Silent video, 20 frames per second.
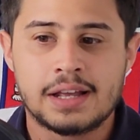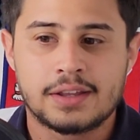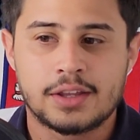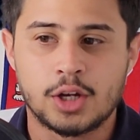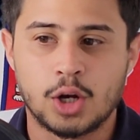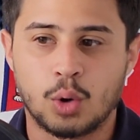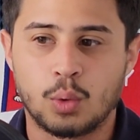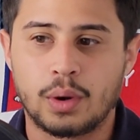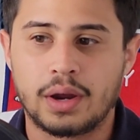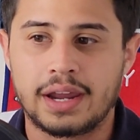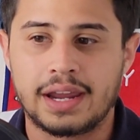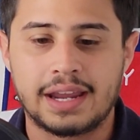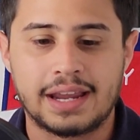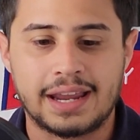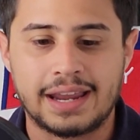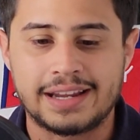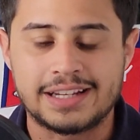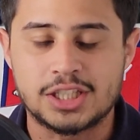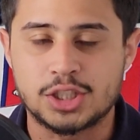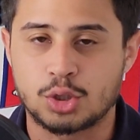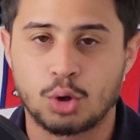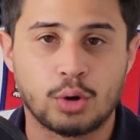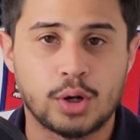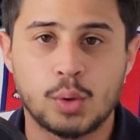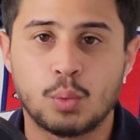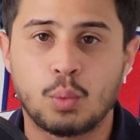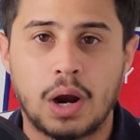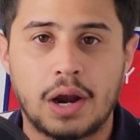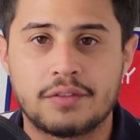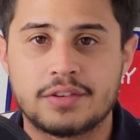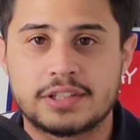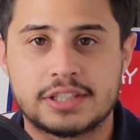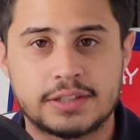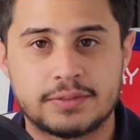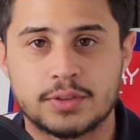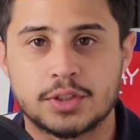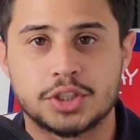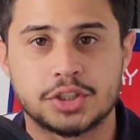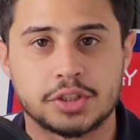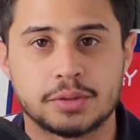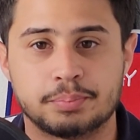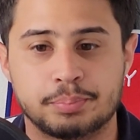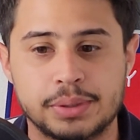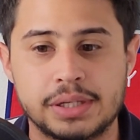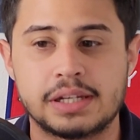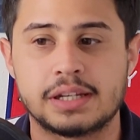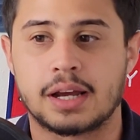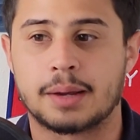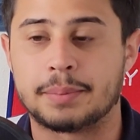you know, a starting wide receiver should be.